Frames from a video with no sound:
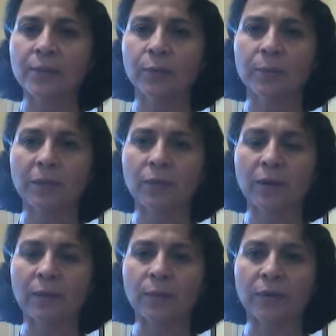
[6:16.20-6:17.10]
wouldn't be the
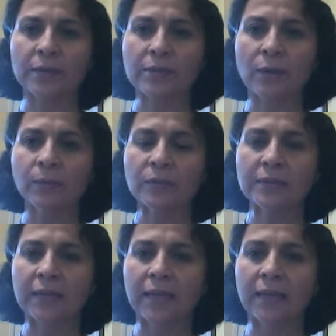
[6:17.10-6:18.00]
right word, it's
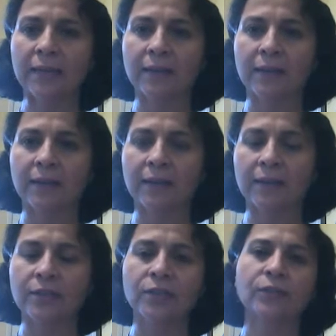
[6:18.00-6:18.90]
almost like
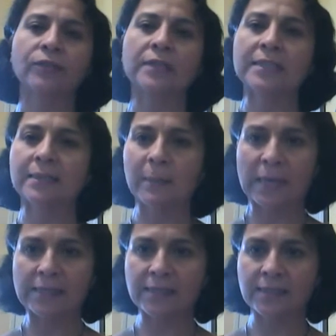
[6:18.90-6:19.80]
a different
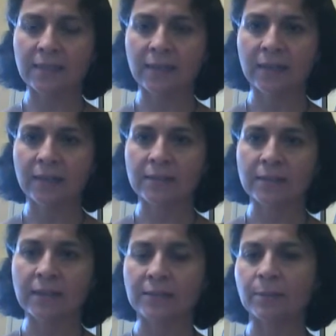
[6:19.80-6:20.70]
space,
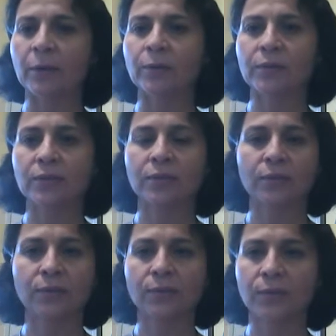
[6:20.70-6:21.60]
as opposed
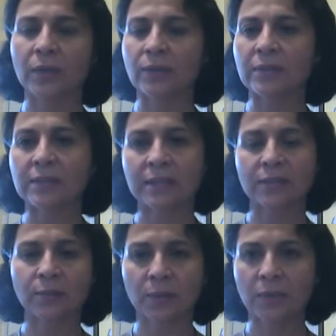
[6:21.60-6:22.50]
to, the
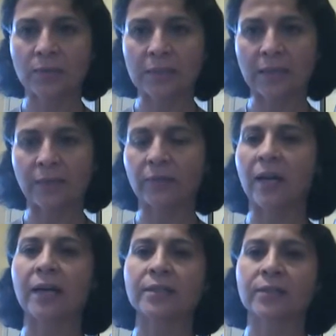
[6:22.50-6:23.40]
scenes when you see Kevin
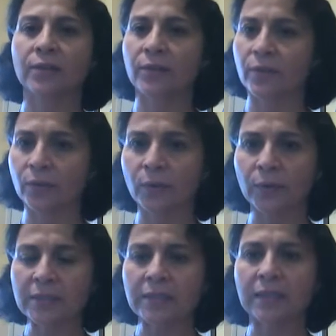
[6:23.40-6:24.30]
Costner, or the
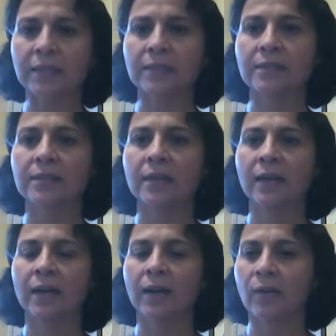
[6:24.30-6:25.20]
court scenes,
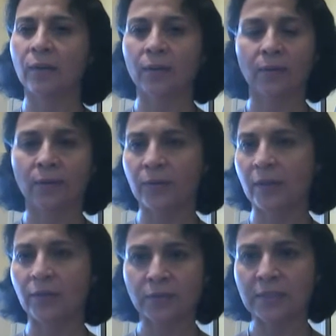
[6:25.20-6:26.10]
or the
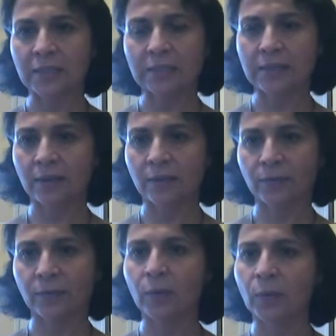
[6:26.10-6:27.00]
other scenes of
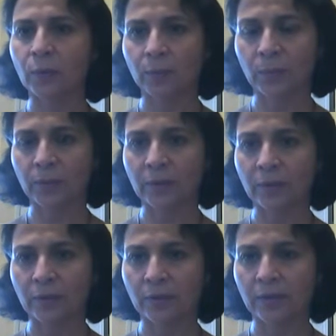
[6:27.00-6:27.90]
her home with
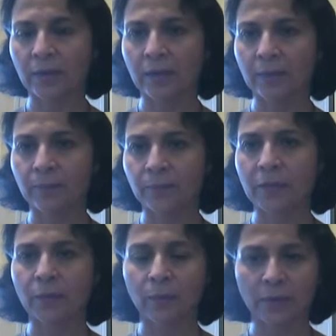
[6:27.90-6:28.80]
her,
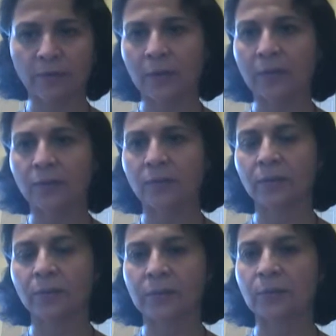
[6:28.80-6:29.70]
where her father
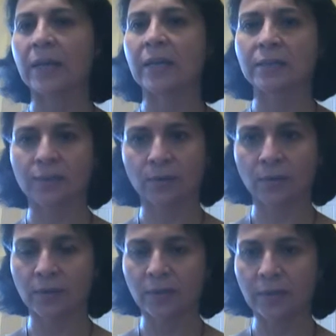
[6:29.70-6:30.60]
was raised,
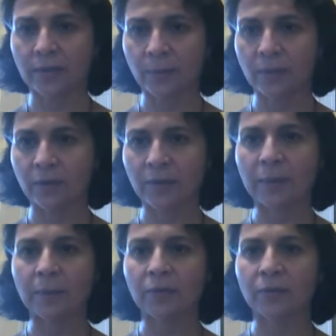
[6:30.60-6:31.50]
or where her
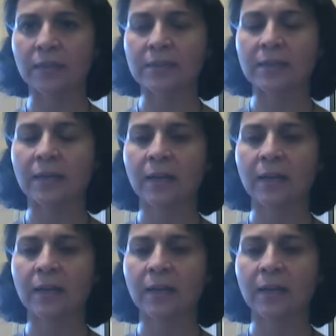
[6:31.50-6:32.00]
grandmother is.